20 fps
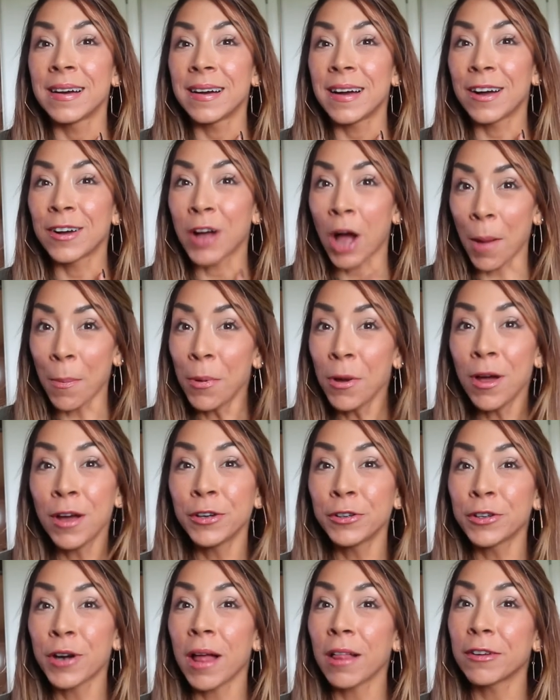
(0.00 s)
a couple
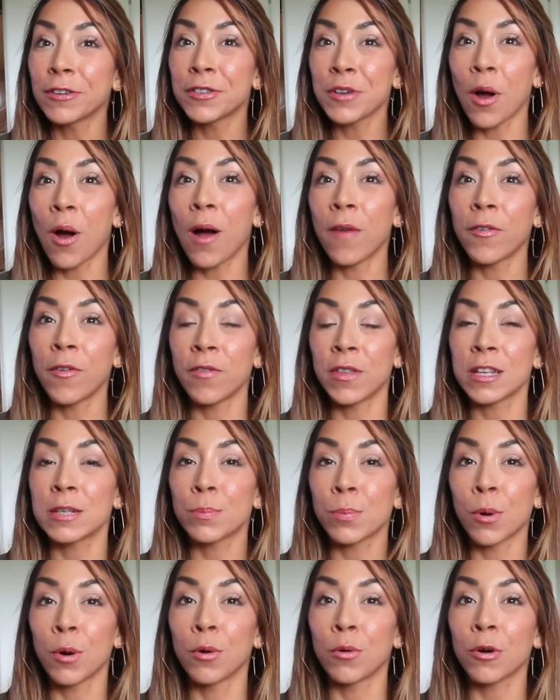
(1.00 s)
hundred dollars off of this
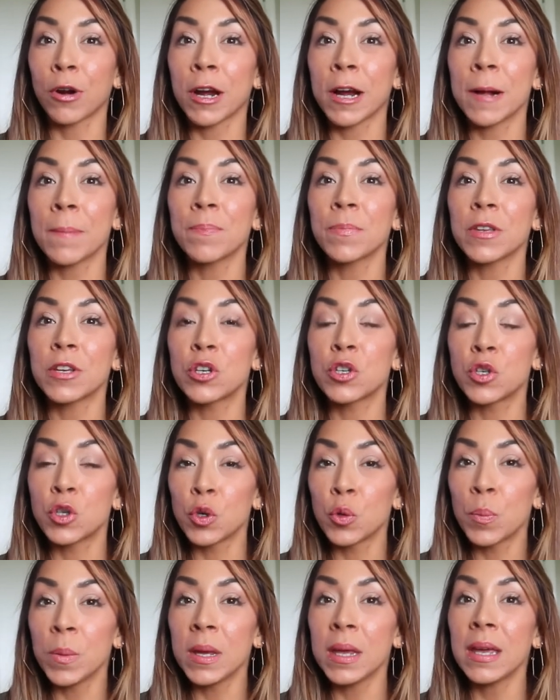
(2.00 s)
program,
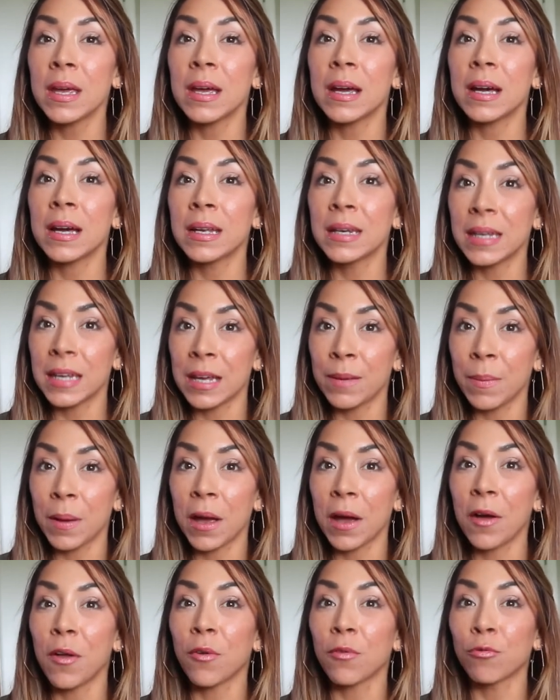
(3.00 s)
shoot me an
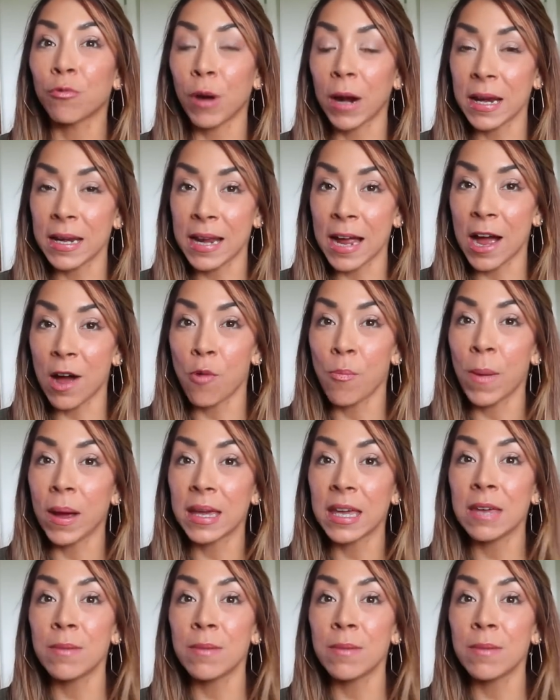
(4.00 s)
email right now. My